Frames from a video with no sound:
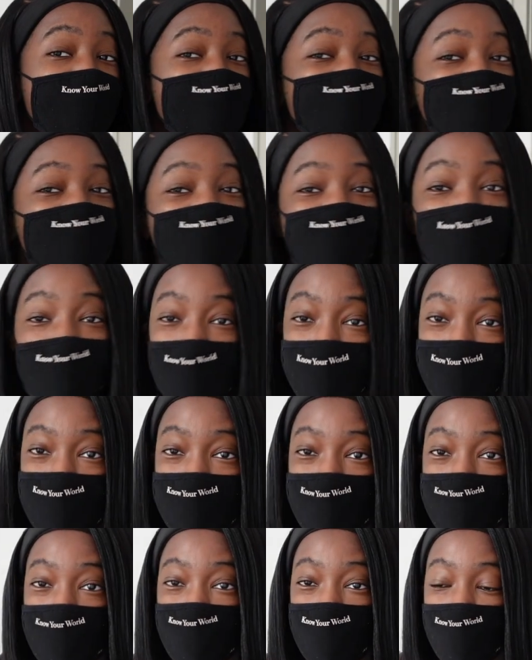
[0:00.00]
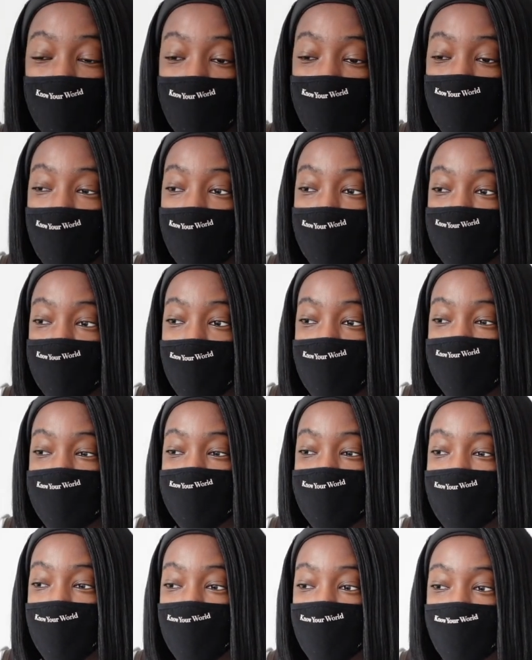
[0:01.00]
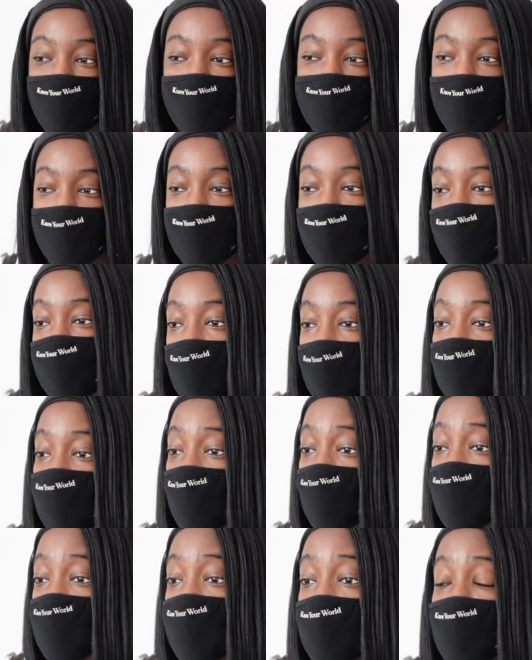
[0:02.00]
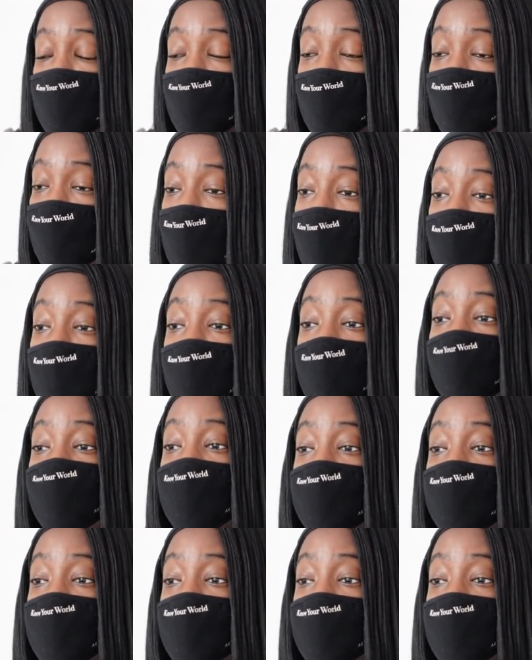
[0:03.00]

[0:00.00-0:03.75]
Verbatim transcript: Finally putting my closet together, taking out my clothes, taking out my makeup.